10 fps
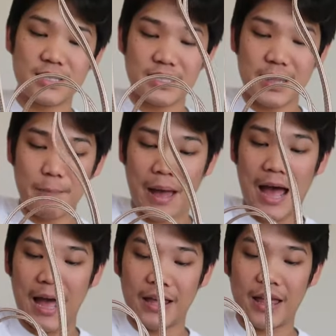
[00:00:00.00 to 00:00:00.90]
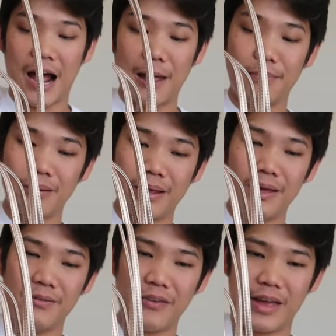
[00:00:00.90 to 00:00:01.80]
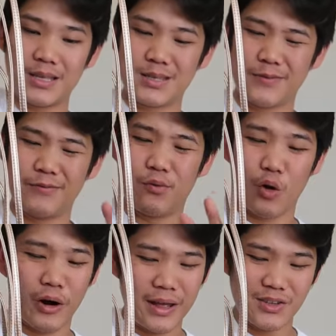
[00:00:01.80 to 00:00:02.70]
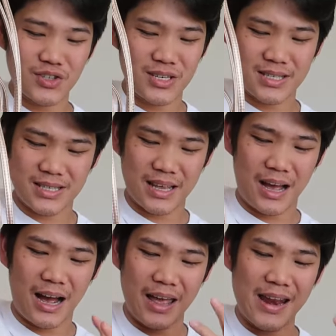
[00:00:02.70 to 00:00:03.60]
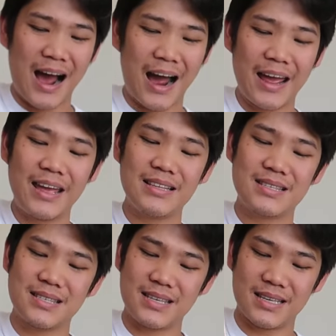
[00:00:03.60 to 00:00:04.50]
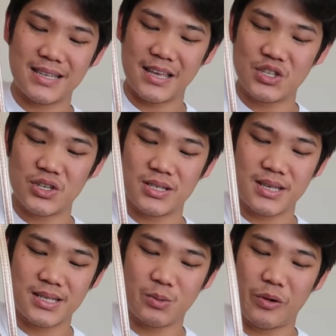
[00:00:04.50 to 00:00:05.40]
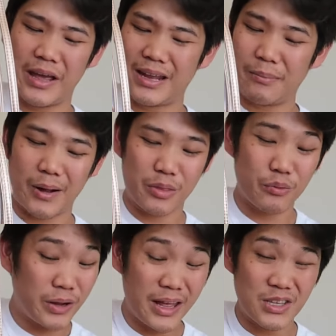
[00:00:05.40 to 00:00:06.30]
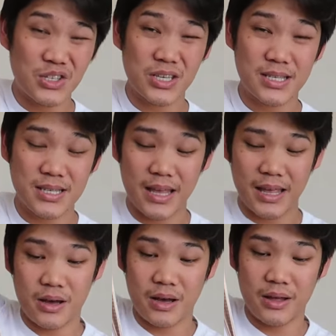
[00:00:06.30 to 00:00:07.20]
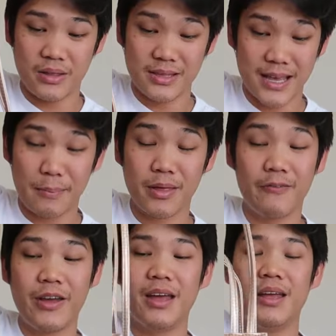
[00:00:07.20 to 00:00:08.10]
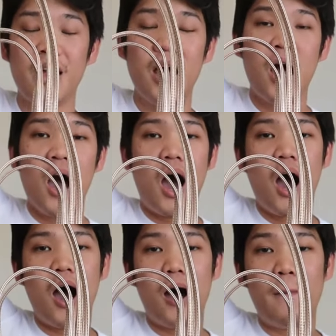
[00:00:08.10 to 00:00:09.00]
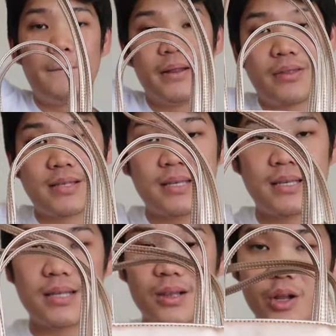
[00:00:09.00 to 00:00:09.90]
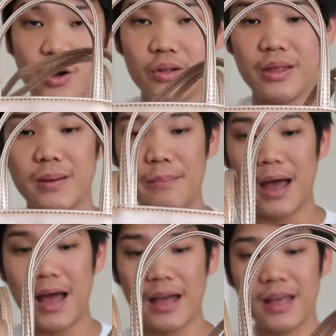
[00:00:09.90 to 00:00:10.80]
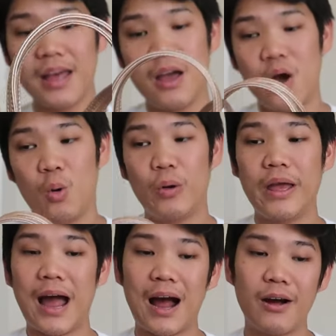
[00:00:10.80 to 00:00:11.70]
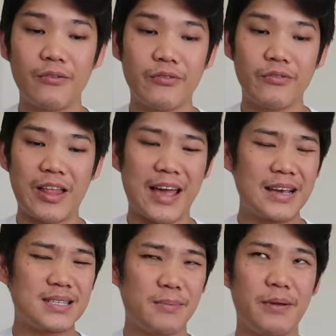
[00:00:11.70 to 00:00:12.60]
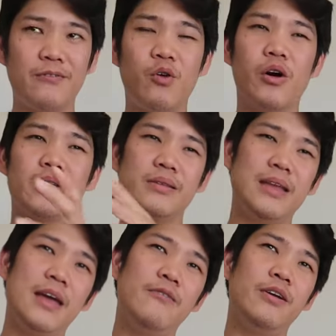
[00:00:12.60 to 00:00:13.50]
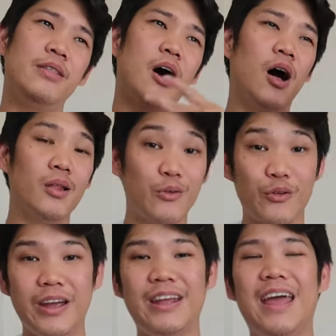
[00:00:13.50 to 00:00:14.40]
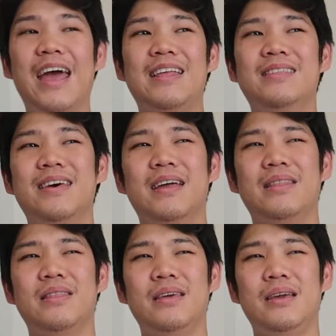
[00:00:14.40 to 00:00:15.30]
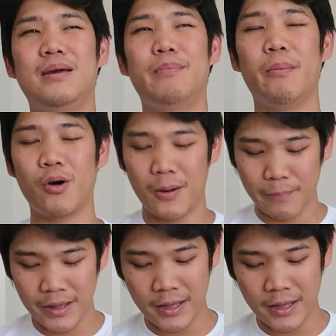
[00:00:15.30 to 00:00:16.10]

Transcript: this is the bag. I believe it's 4 inches in height, 6 inches this way, and about 3 inches the depth of it. But this is literally the bag. We have, like I said before, the navy, the olive green, and then the bubblegum